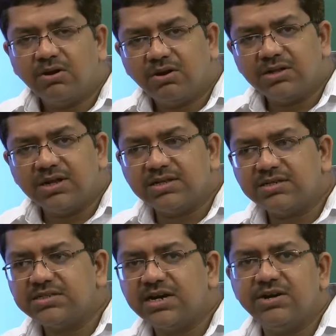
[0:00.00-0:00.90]
On the other
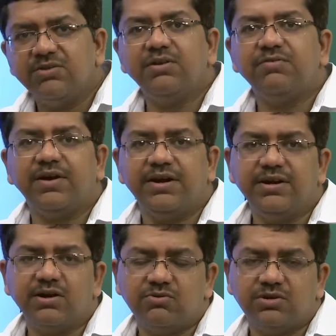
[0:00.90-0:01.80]
side, you will find
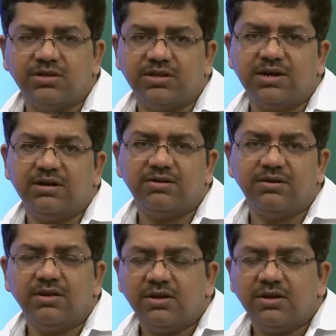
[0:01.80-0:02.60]
out that